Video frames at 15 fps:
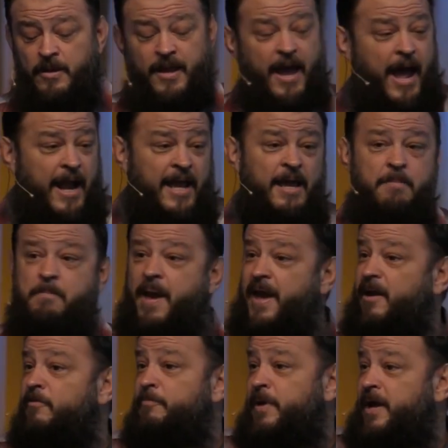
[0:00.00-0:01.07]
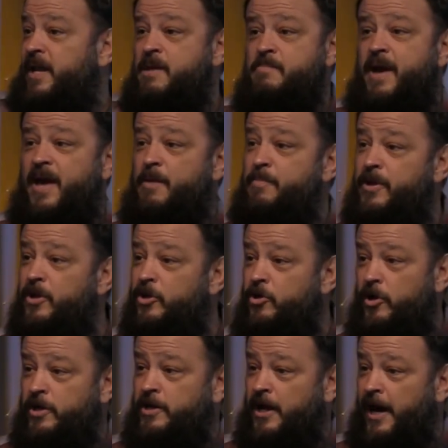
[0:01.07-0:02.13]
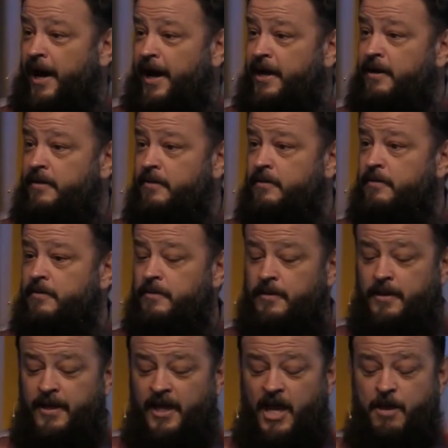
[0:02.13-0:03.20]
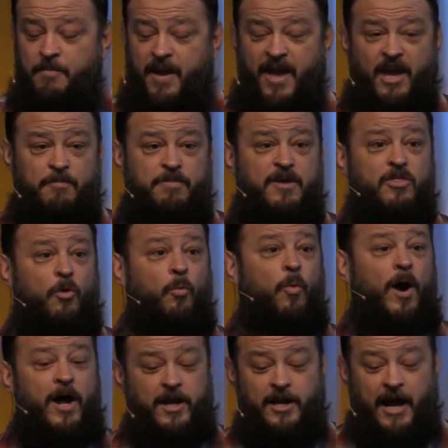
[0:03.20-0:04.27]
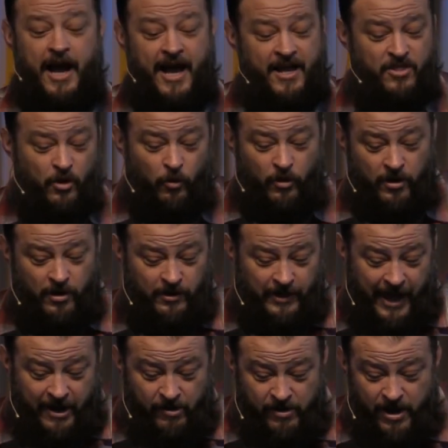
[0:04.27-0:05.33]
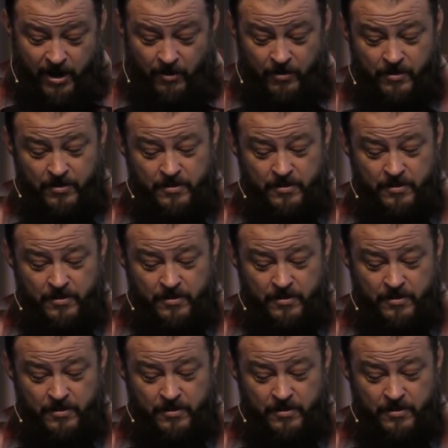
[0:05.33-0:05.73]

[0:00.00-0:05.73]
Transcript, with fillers: And he may have been, he may have been a good guy. He may have been the one guy in the world, I don't know.